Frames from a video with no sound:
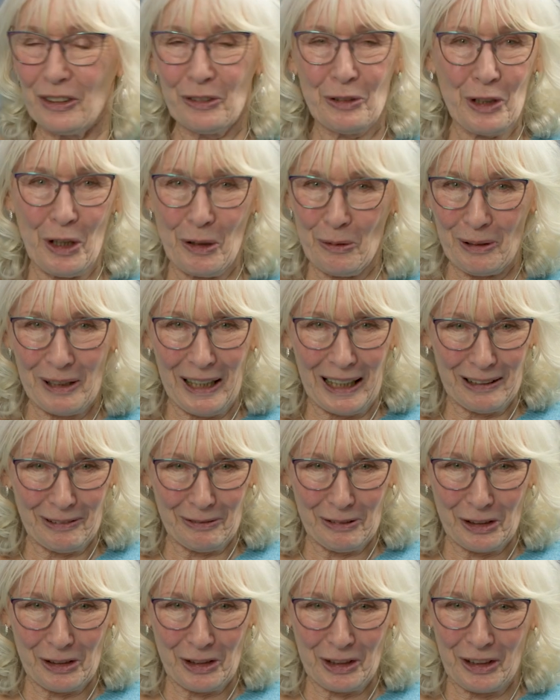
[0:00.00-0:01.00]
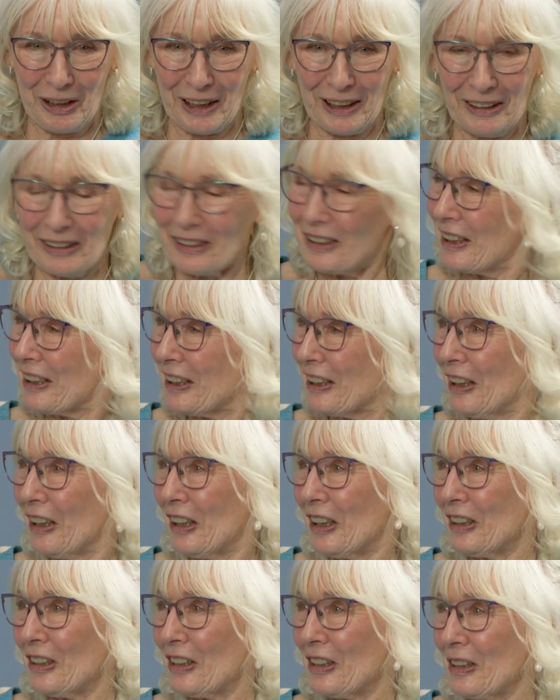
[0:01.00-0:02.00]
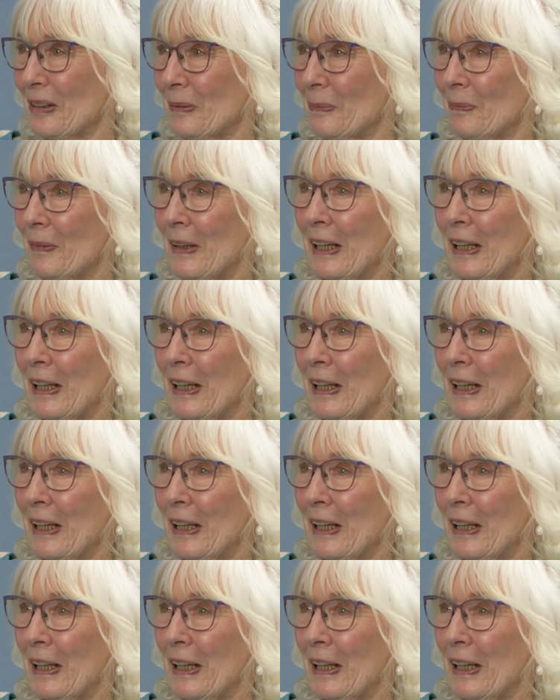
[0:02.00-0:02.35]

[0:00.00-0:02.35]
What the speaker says: you don't like what's going on in class,